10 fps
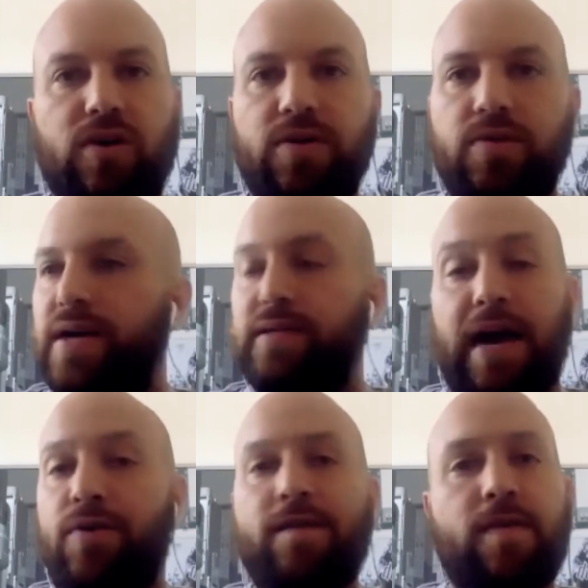Otherwise, I
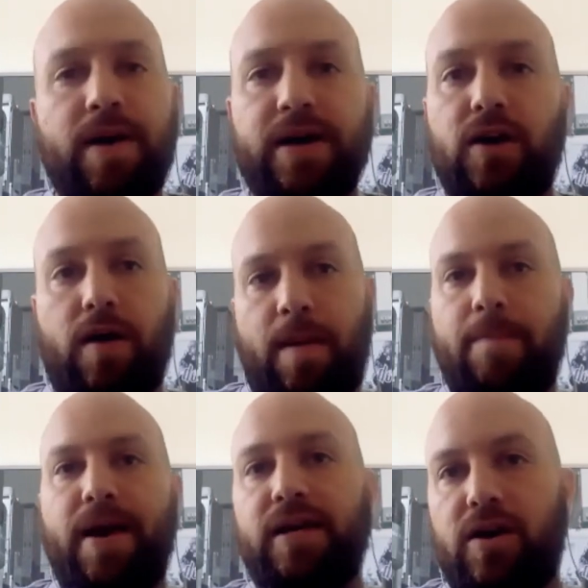don't have a backyard. My
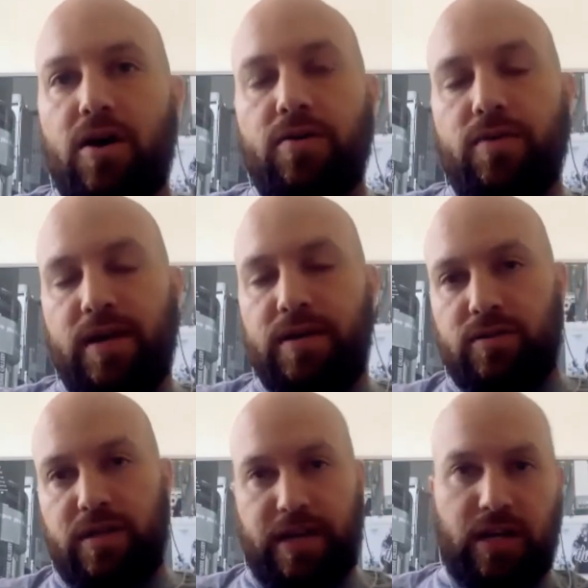backyard is
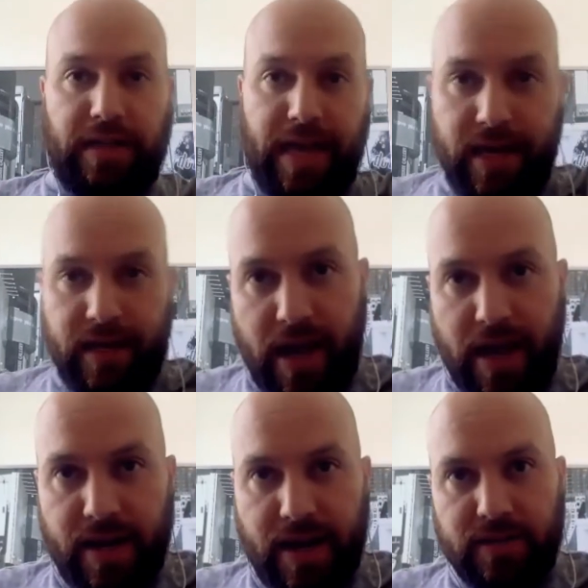like a lake and
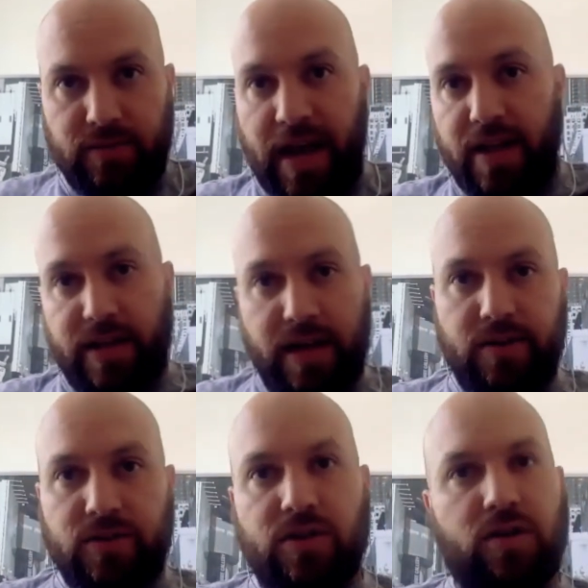it has
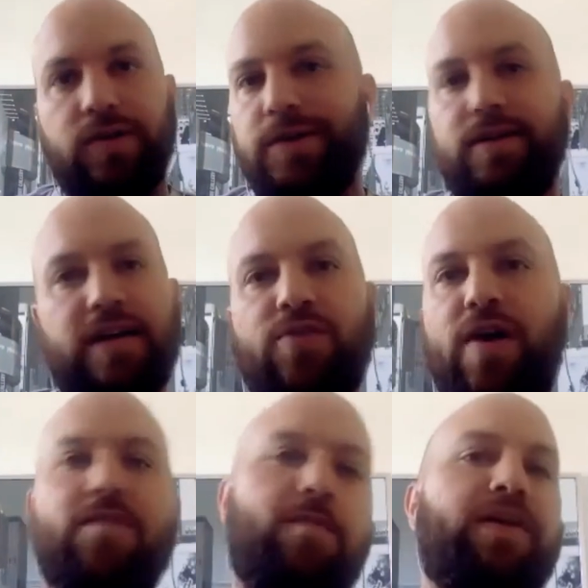alligators. So I don't
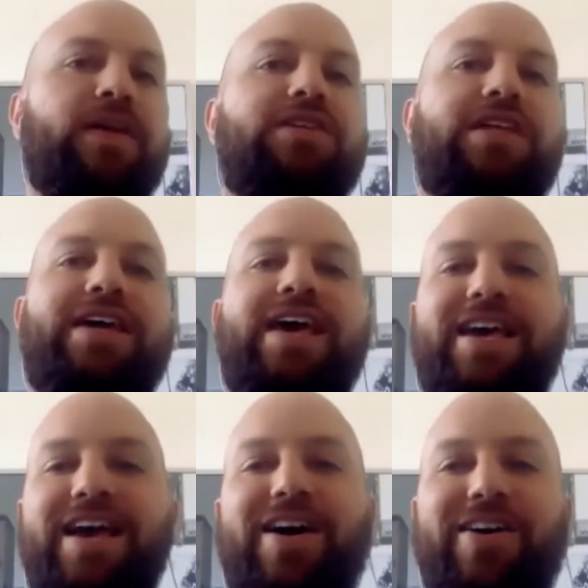have a place to like
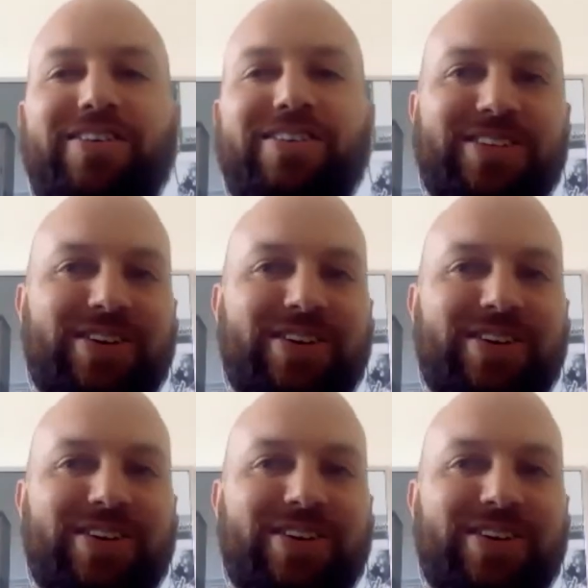hang out. So.